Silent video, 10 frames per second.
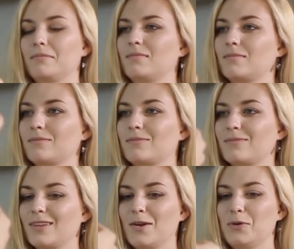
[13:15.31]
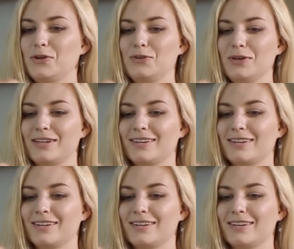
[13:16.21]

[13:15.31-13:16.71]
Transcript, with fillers: Well, come back. What are you doing?